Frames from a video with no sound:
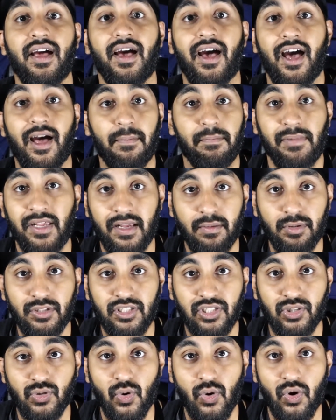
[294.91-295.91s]
and be able to
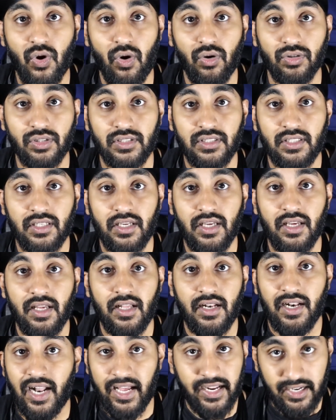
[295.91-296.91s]
score goals.
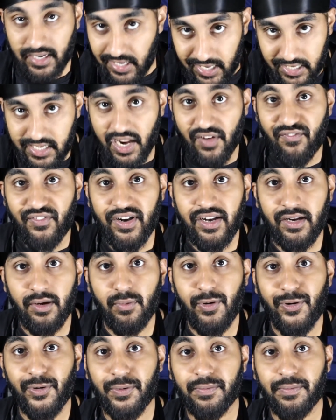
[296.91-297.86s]
He definitely will.